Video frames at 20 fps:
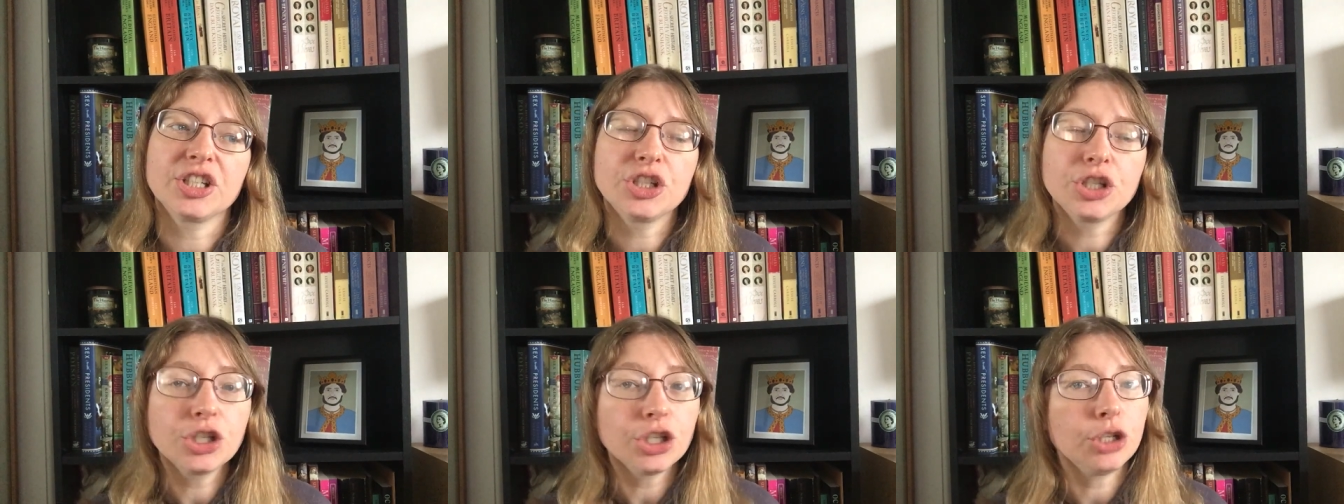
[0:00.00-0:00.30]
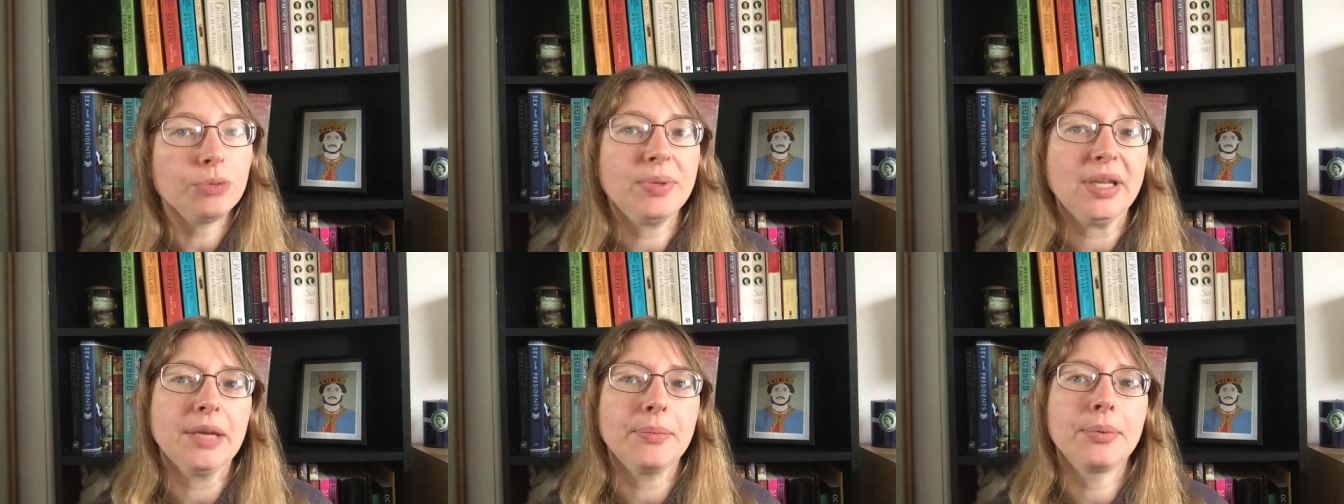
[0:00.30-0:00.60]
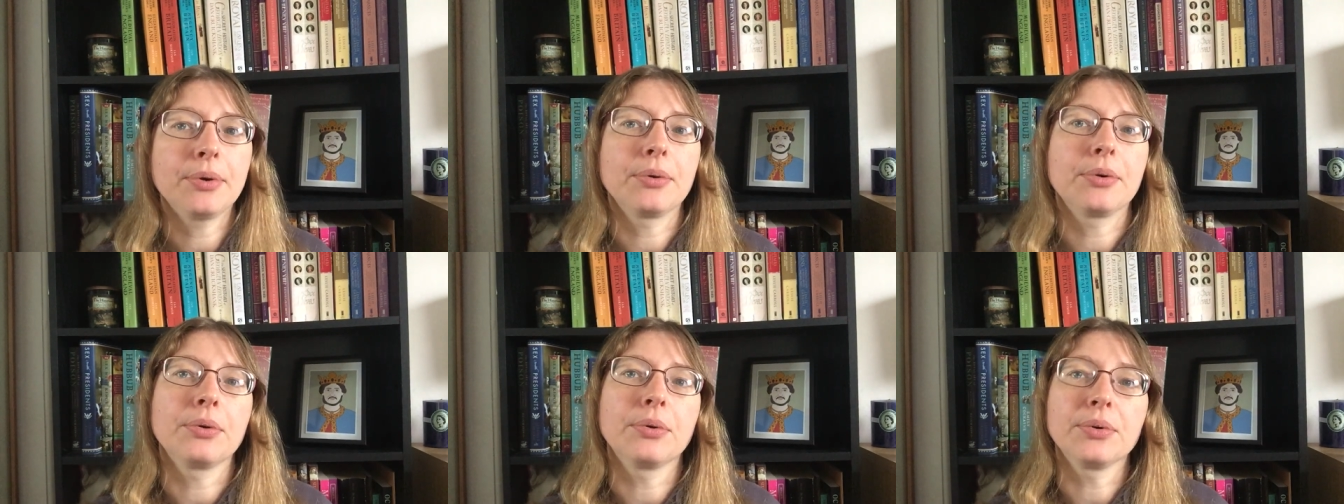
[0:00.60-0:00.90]
Two
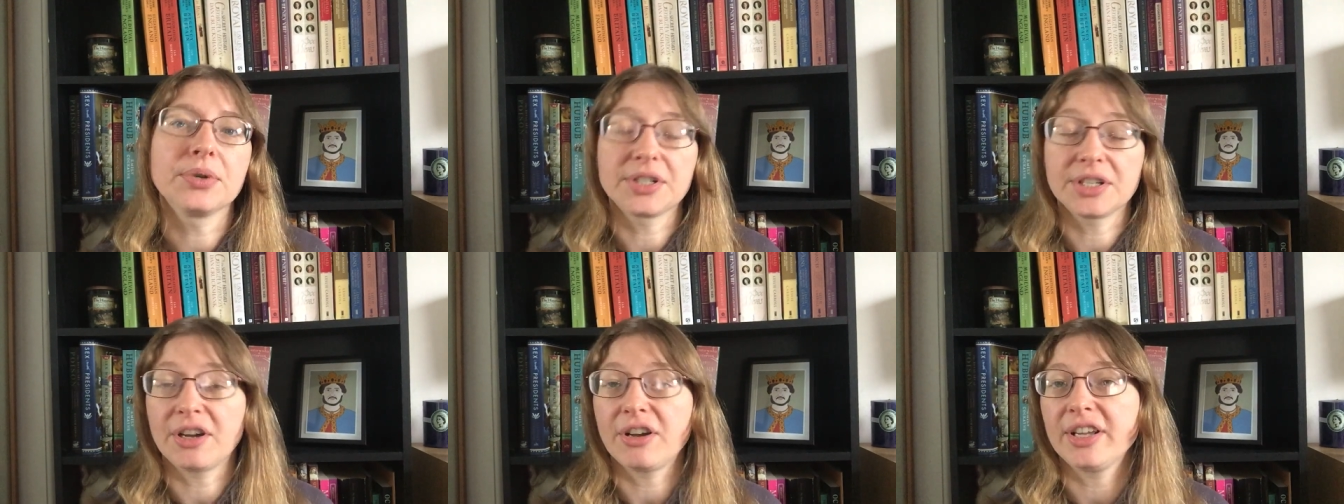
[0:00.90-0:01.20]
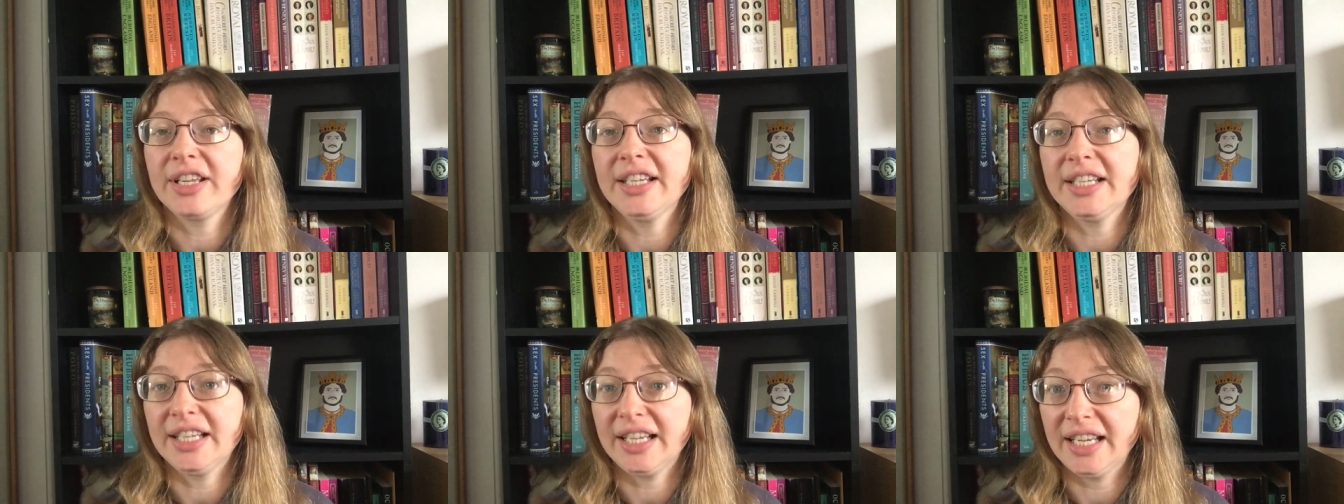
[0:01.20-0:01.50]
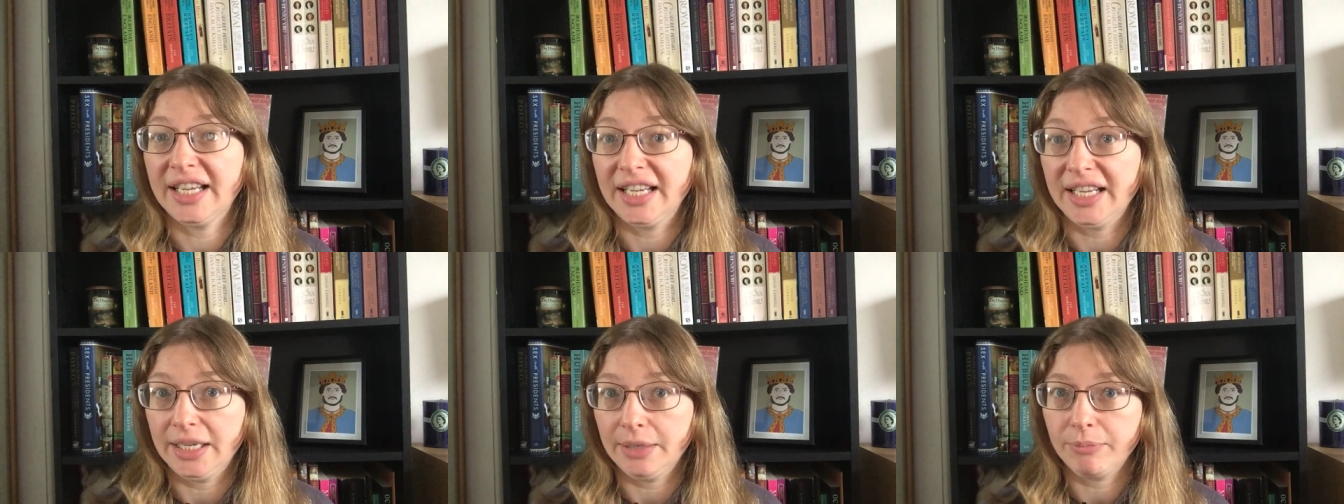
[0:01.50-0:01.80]
people died
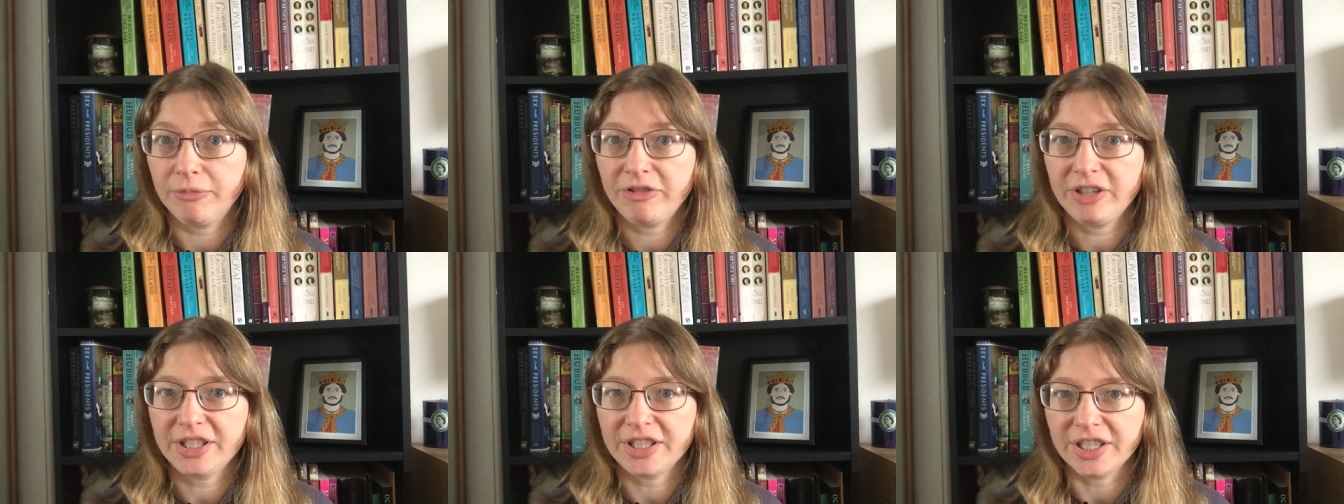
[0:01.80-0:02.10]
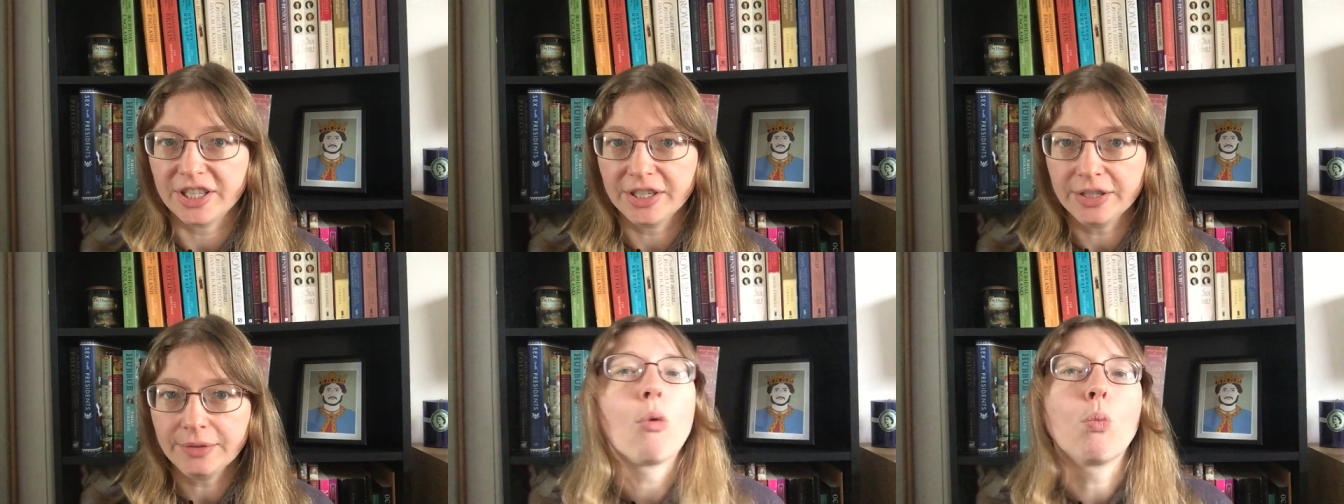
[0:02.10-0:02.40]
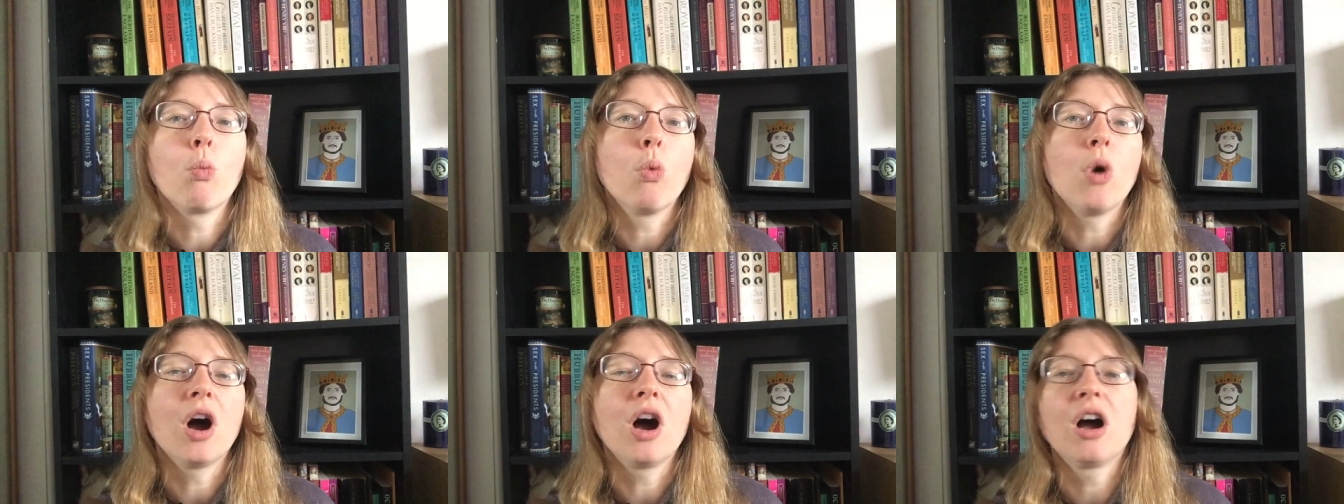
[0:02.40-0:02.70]
in prison
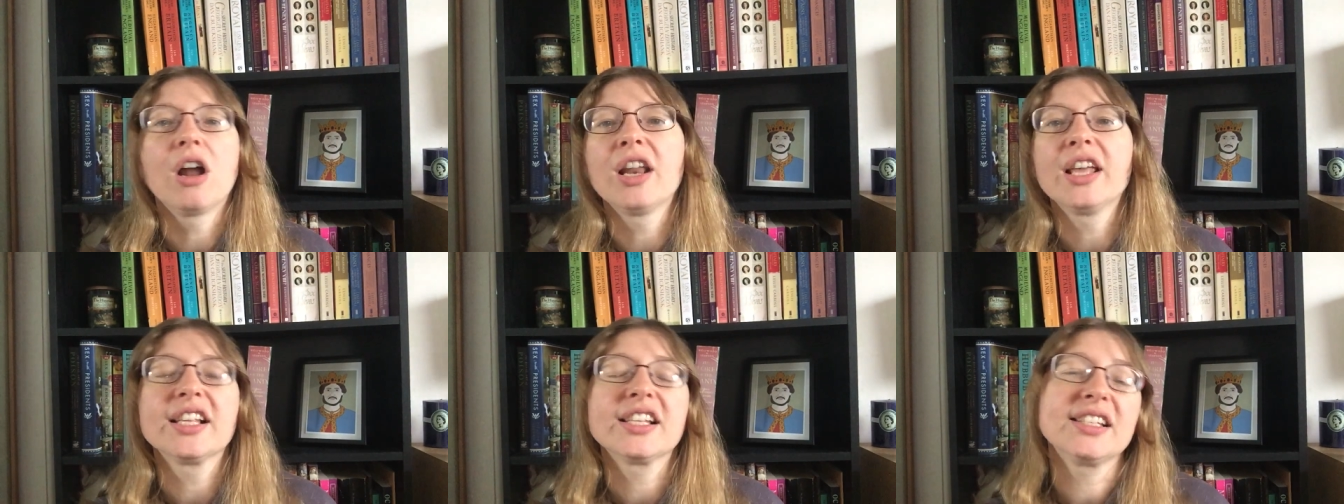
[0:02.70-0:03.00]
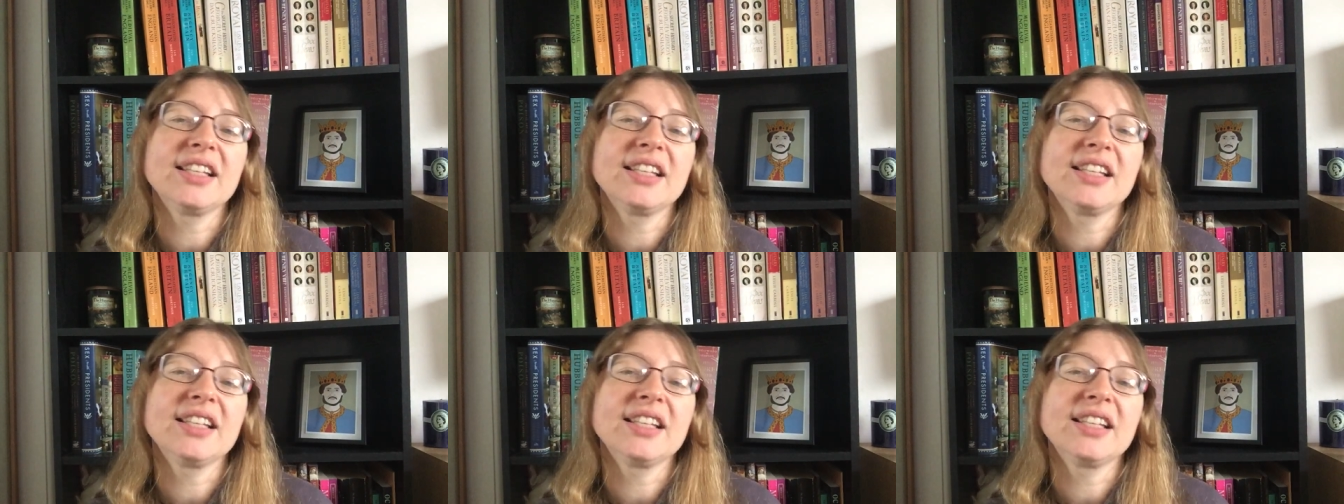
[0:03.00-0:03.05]
while